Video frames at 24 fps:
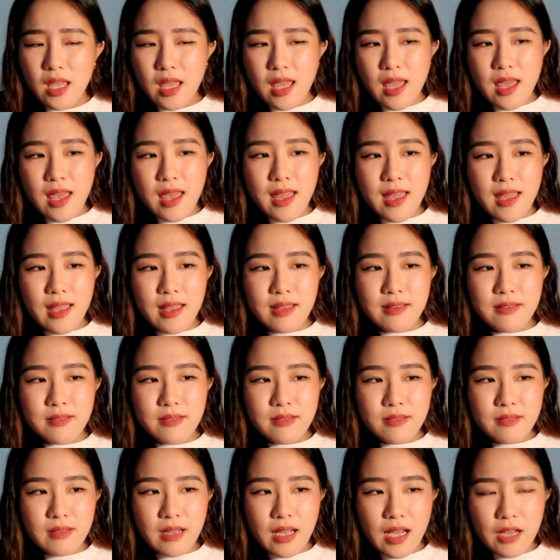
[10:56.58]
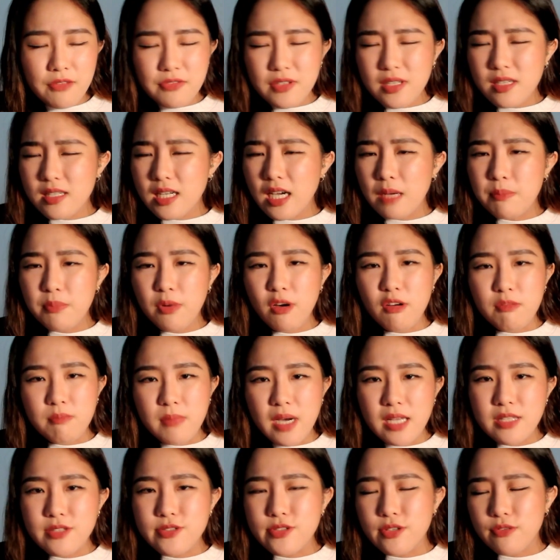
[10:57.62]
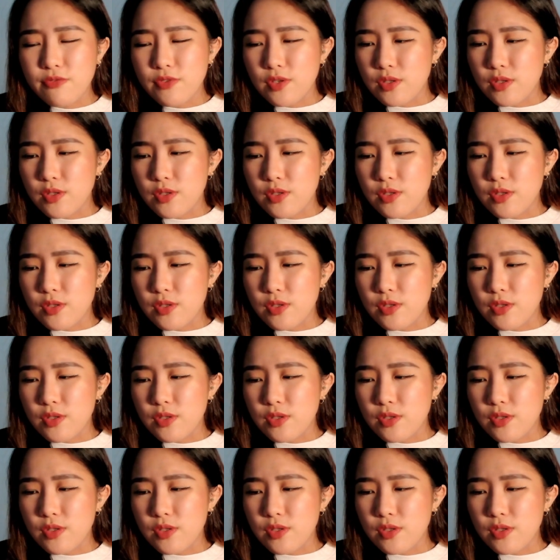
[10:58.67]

And after a couple of months of,